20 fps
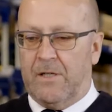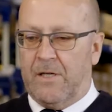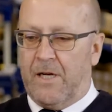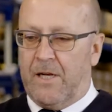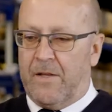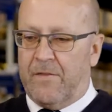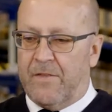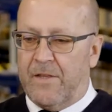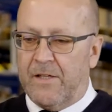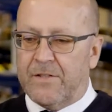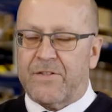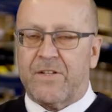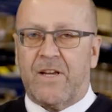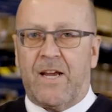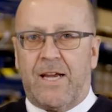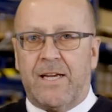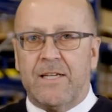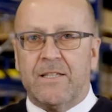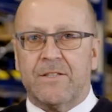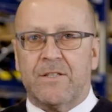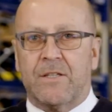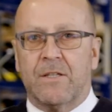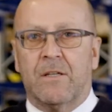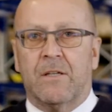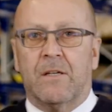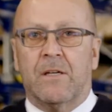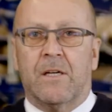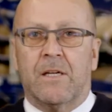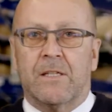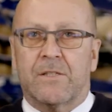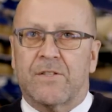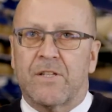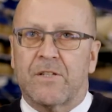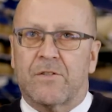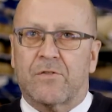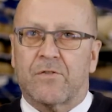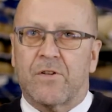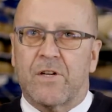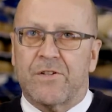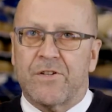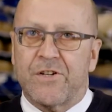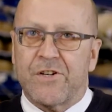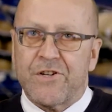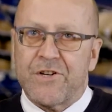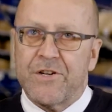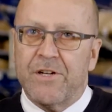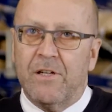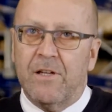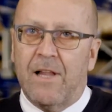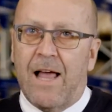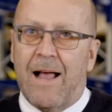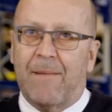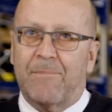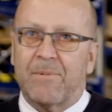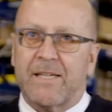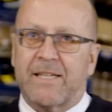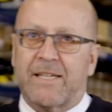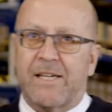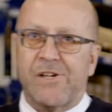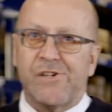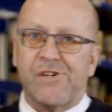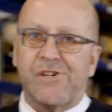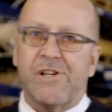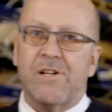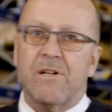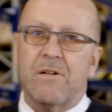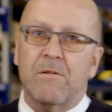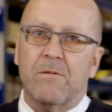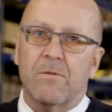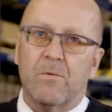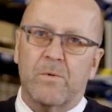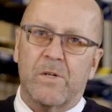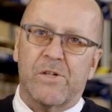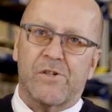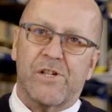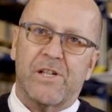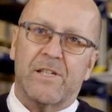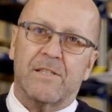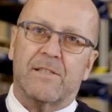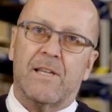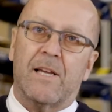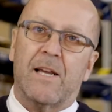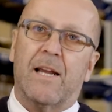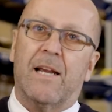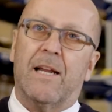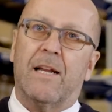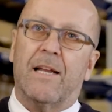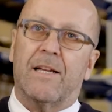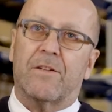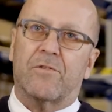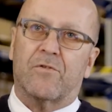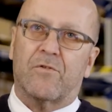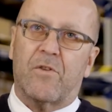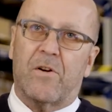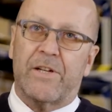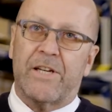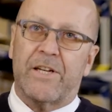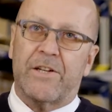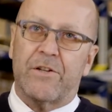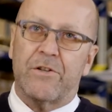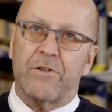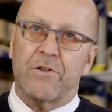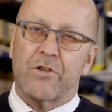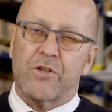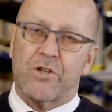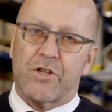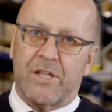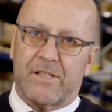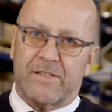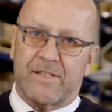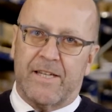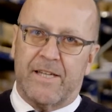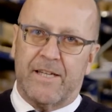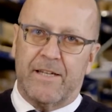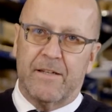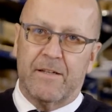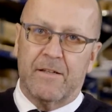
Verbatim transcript: In this case, it's a traditional application, which is an electronic chassis.